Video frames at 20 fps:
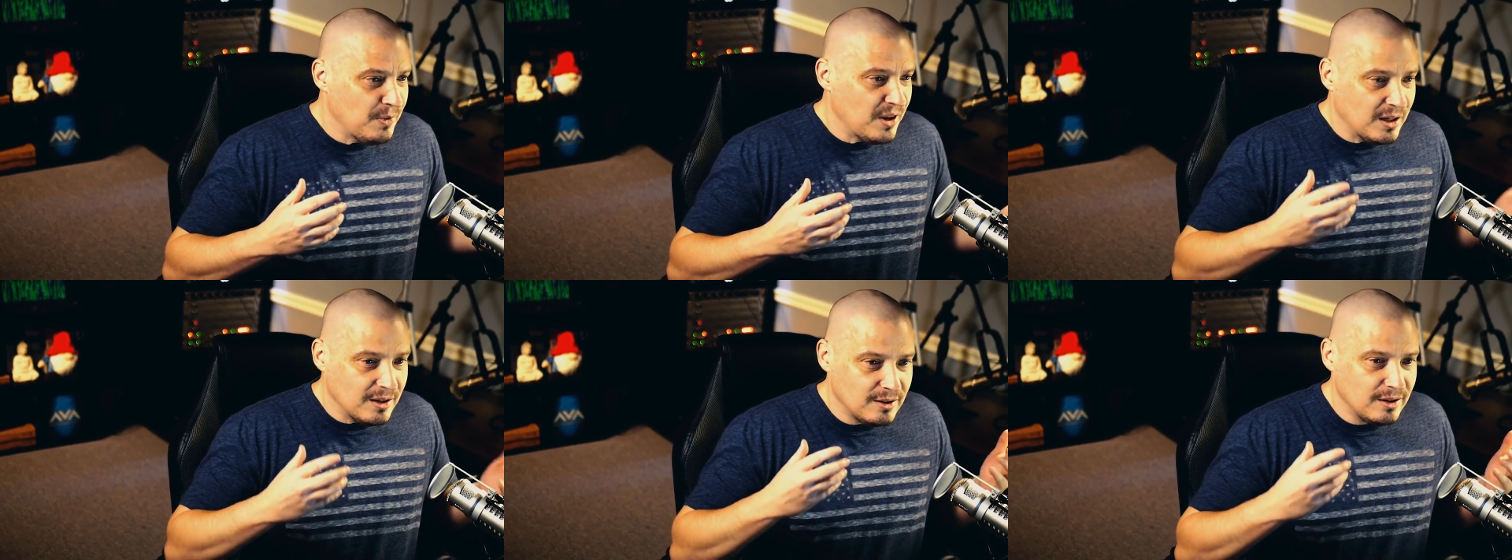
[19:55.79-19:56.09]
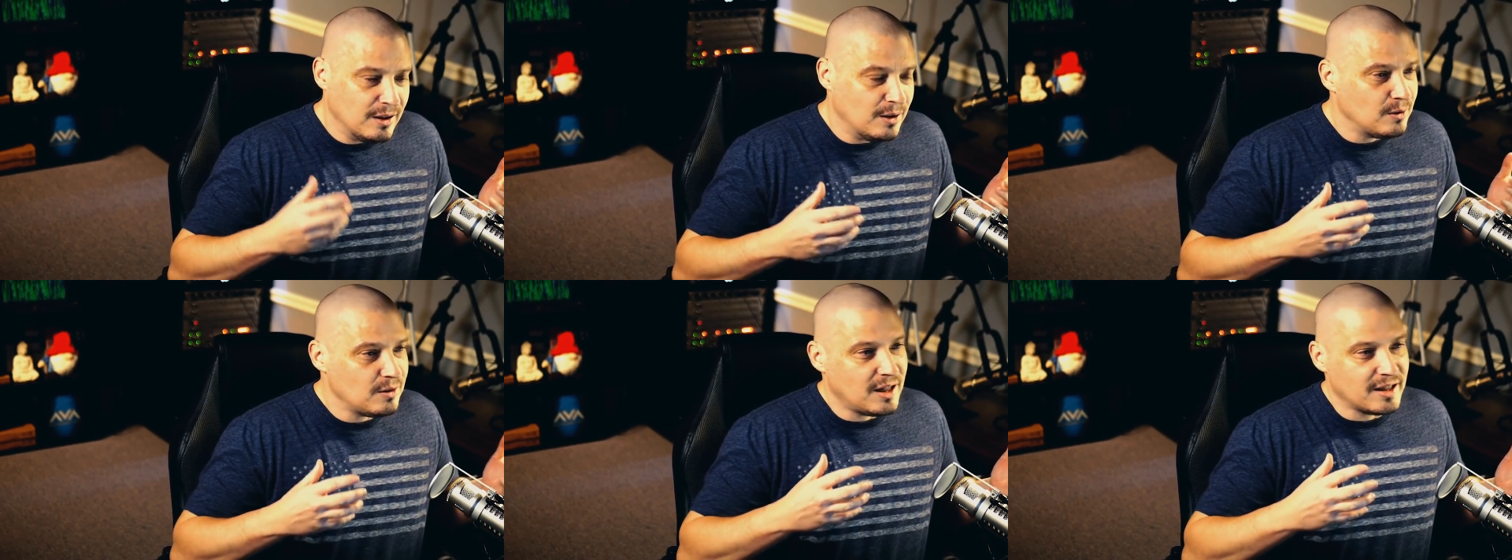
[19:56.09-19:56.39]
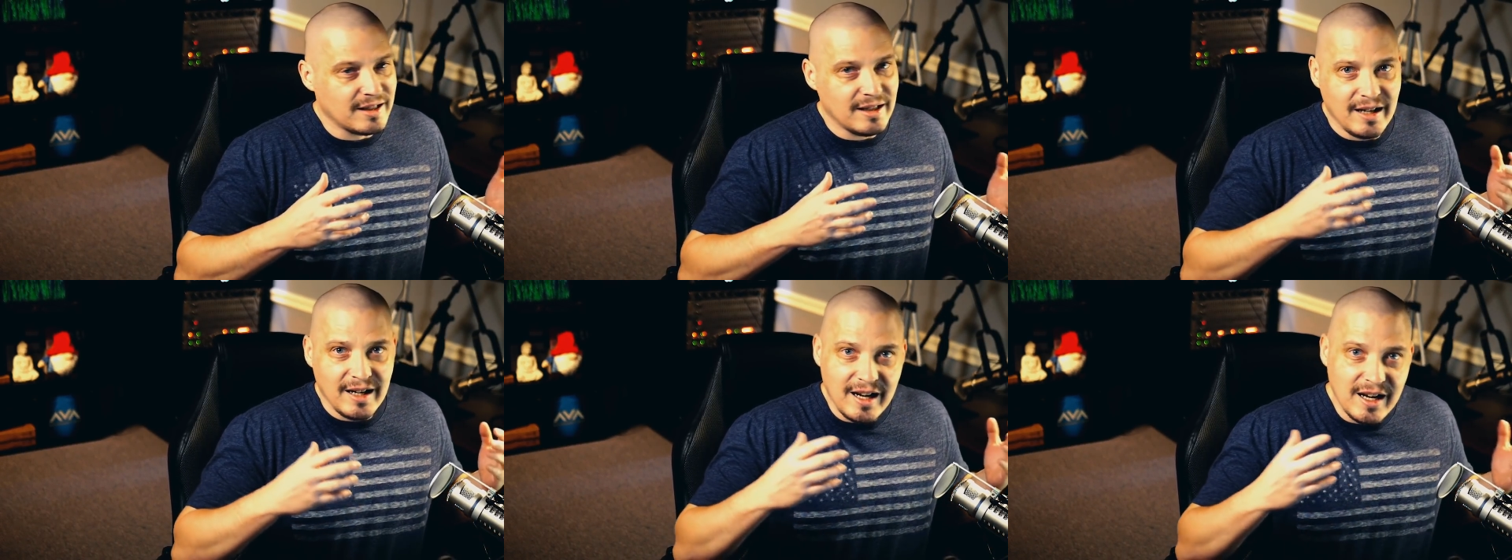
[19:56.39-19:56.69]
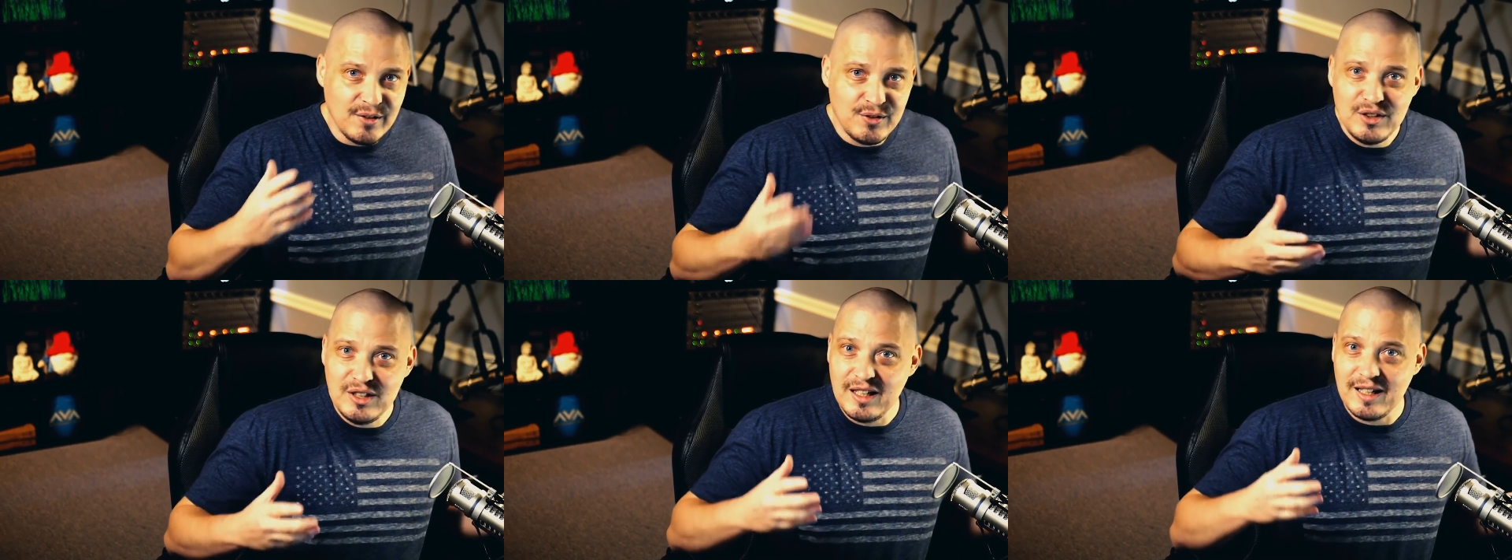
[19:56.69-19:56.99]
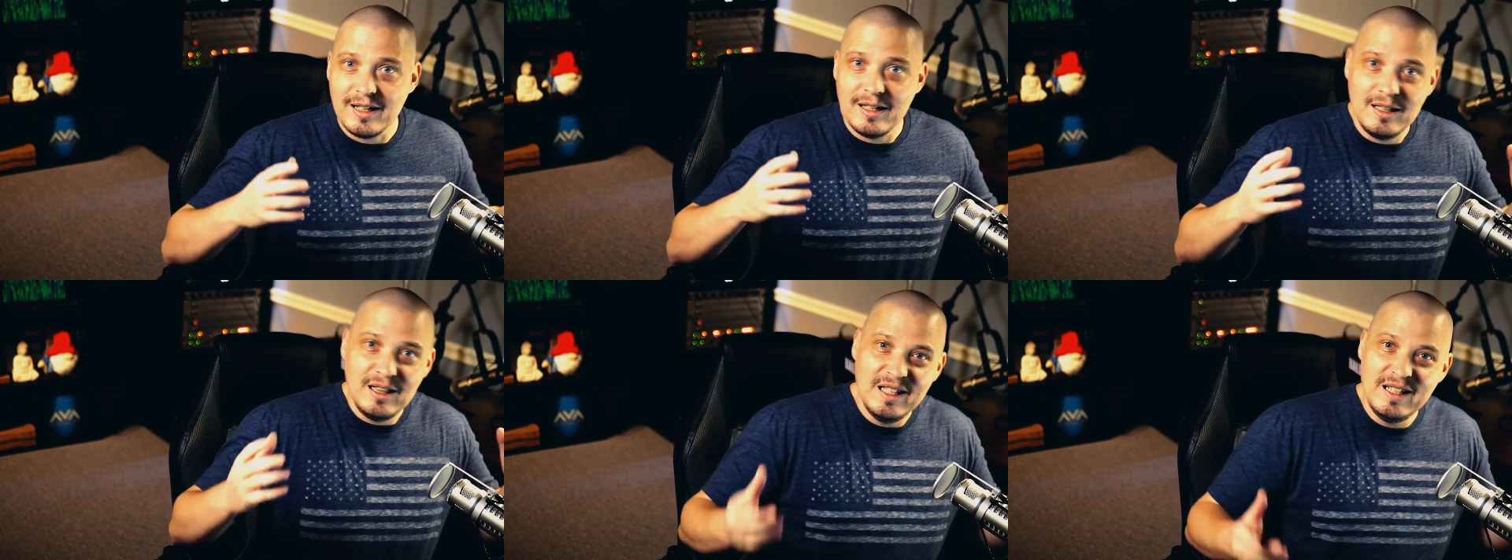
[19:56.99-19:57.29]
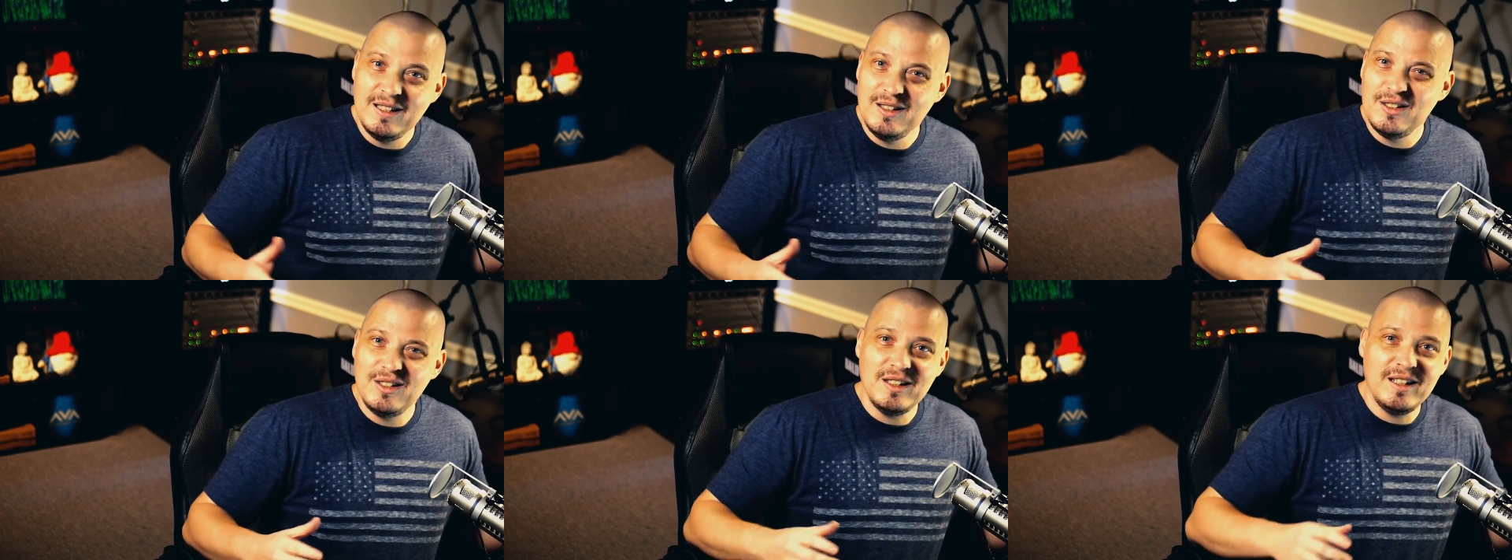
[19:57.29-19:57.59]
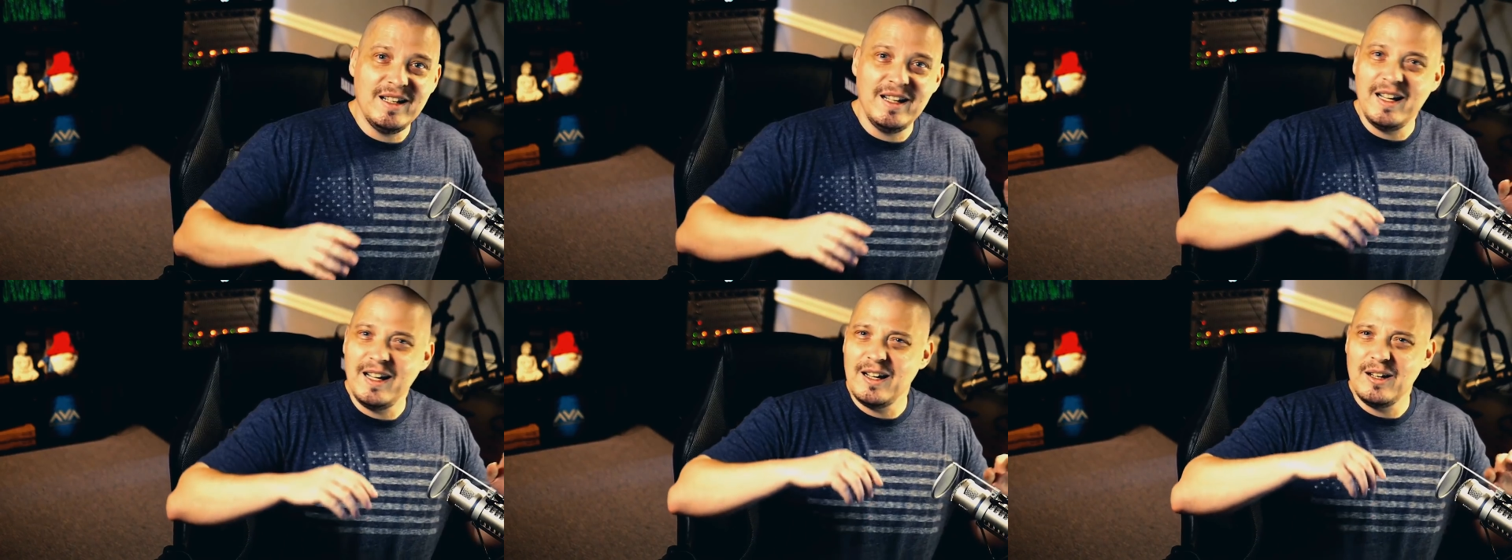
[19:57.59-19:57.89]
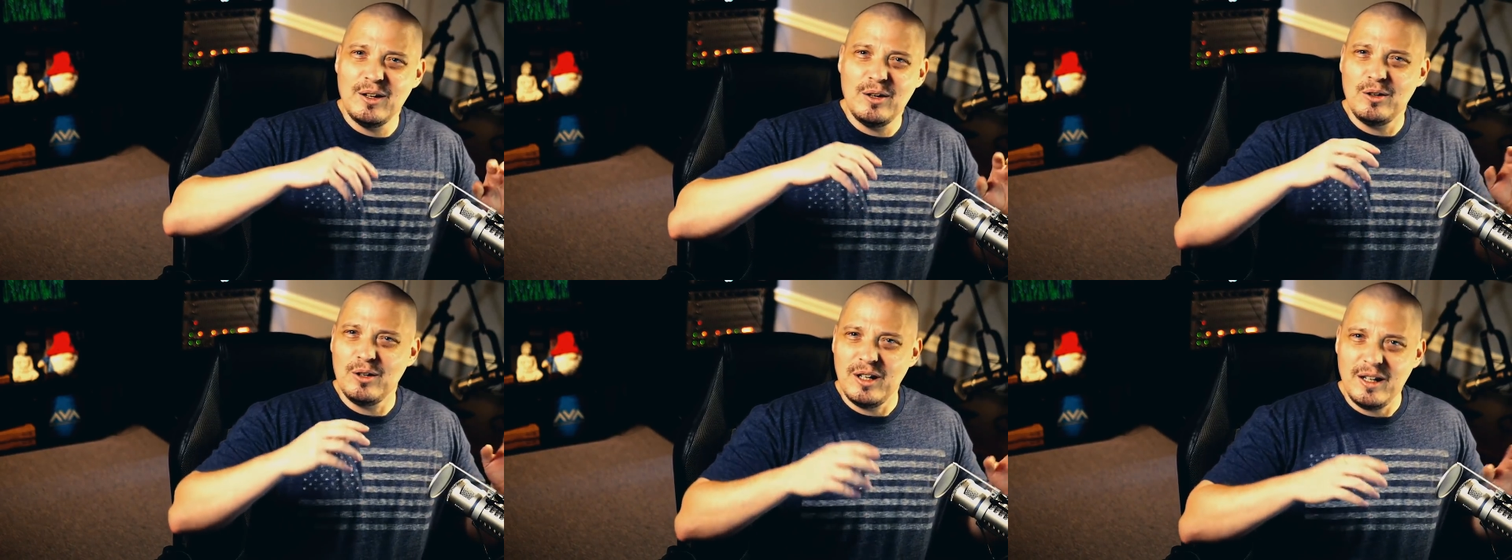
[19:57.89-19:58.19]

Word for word: you know, like ethnic cleansing, you know,